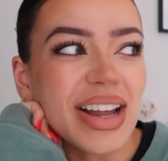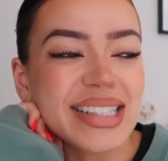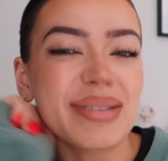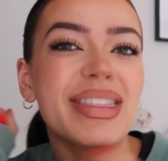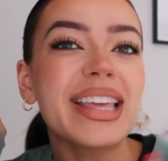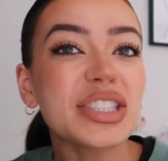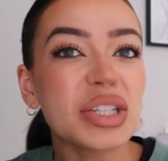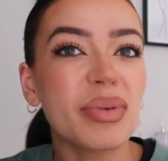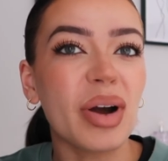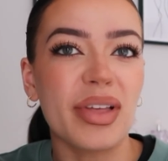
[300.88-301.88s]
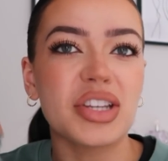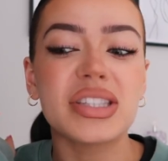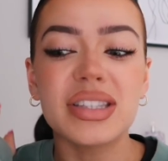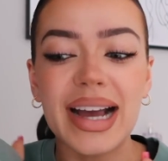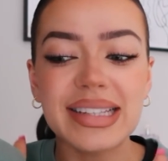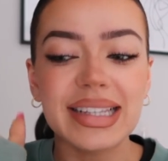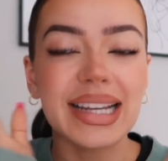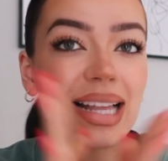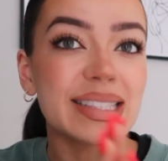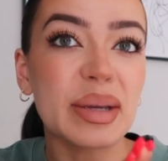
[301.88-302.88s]
likes them. I think she will. They're just nice
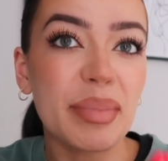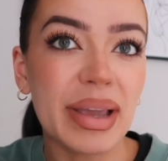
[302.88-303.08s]
classic